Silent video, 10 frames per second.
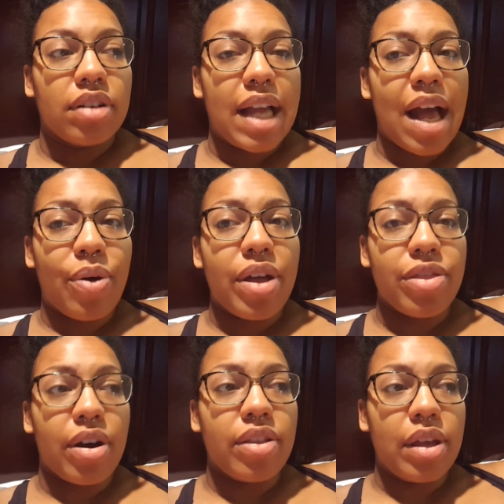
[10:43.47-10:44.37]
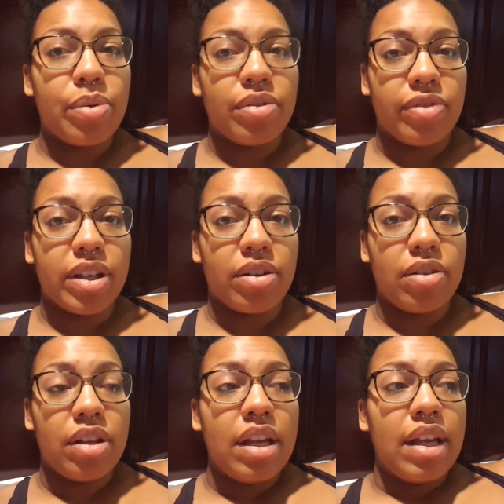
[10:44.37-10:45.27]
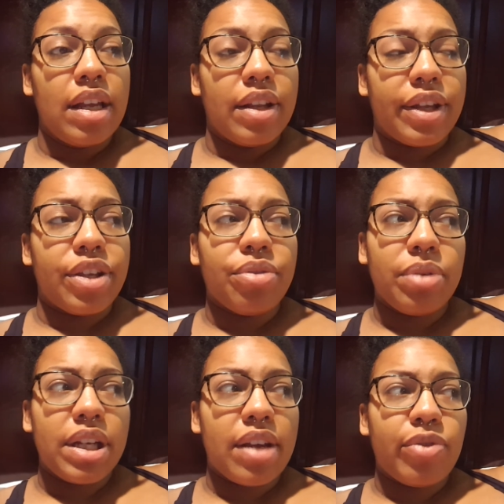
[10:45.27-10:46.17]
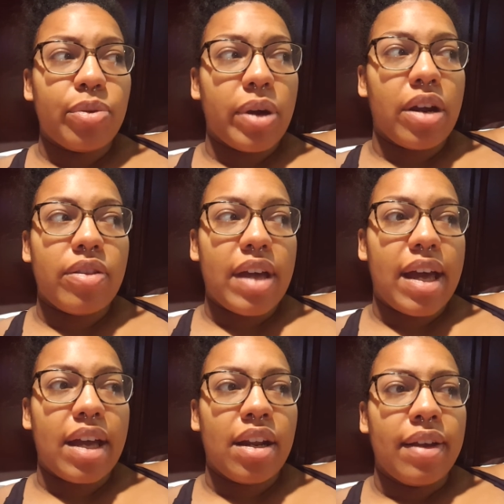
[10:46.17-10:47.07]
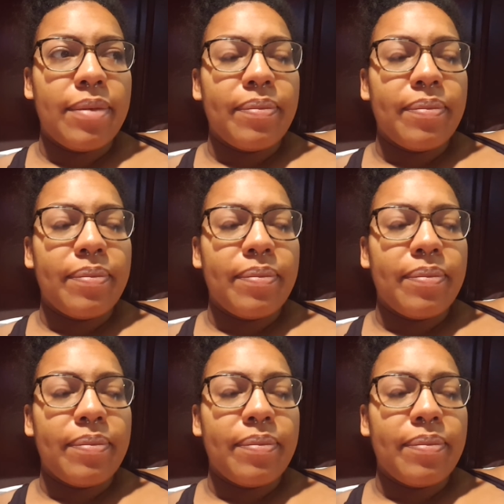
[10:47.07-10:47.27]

how I thought they would feel. Like, you read everywhere that